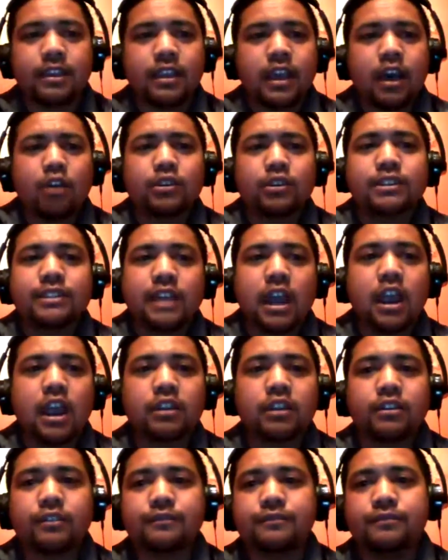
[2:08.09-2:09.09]
I was tired
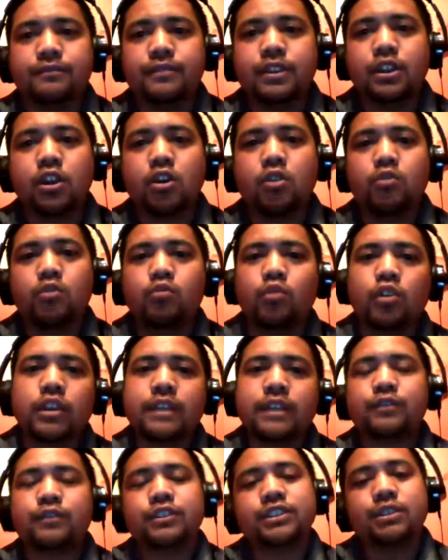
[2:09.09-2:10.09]
of, working
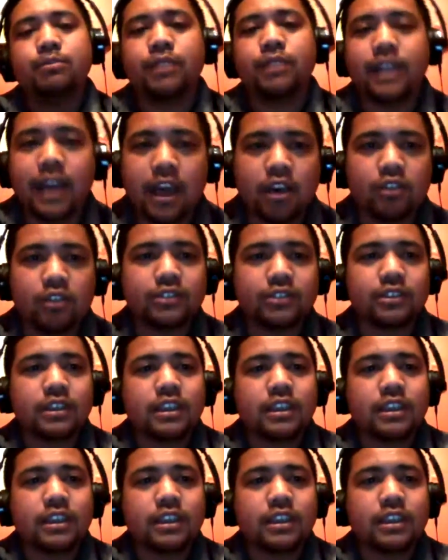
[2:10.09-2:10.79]
for someone else.